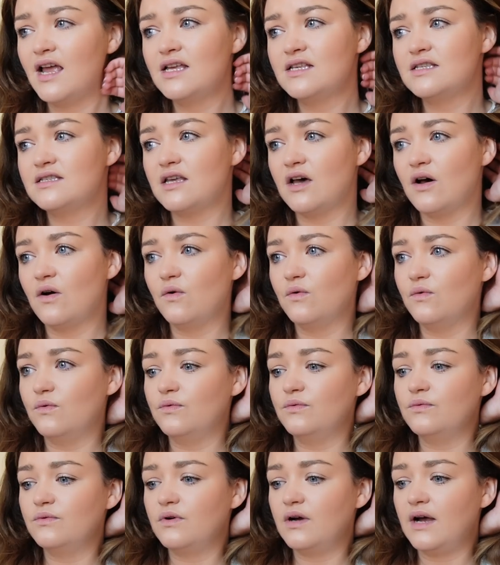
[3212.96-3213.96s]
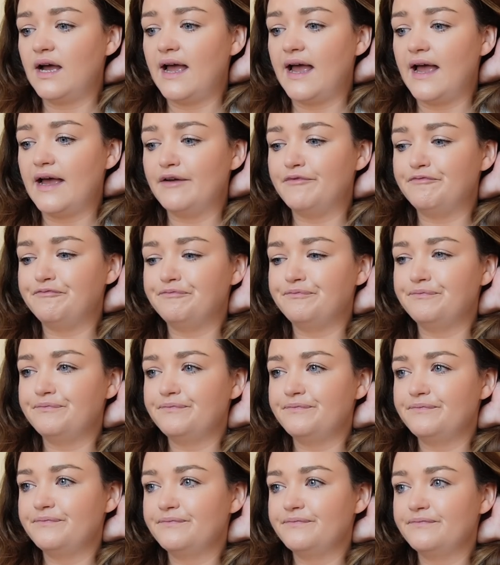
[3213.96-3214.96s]
So um,
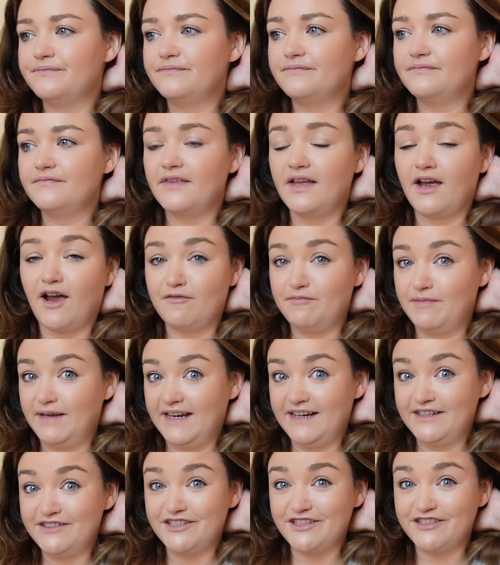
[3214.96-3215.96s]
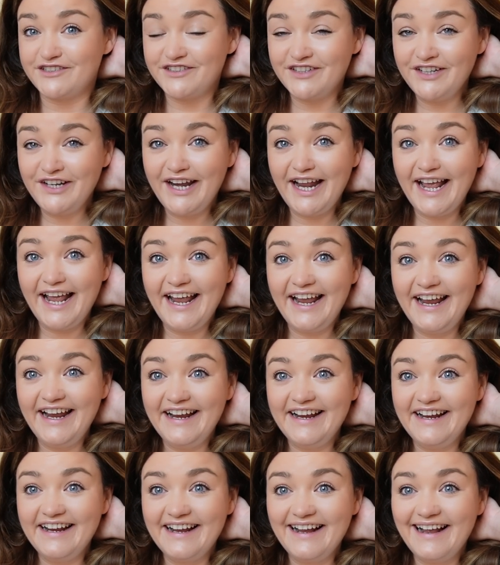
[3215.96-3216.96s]
I'm here until
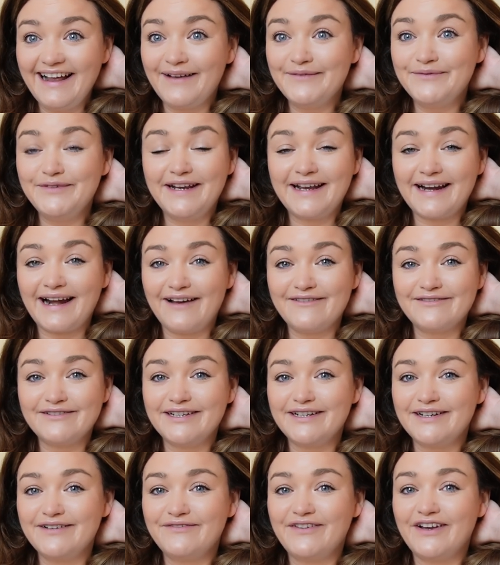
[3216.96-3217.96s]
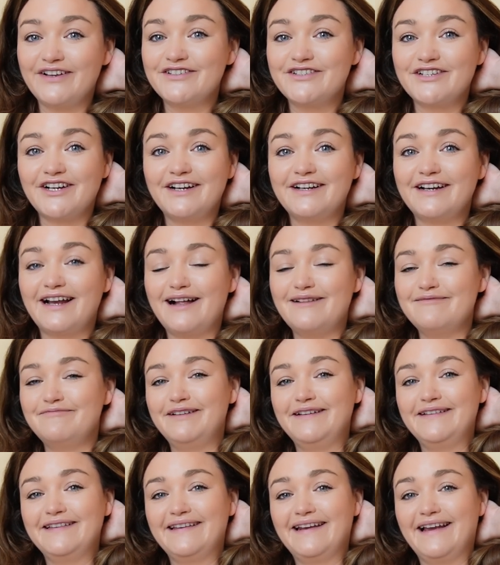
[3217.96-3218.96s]
Sunday and we can have a little adventure and that'll
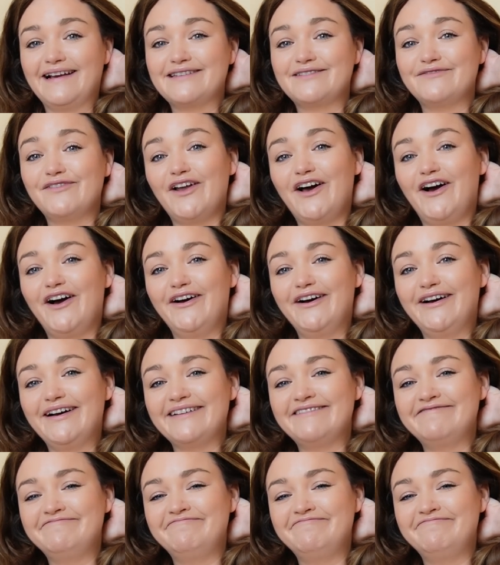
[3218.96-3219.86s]
be in the next vlog.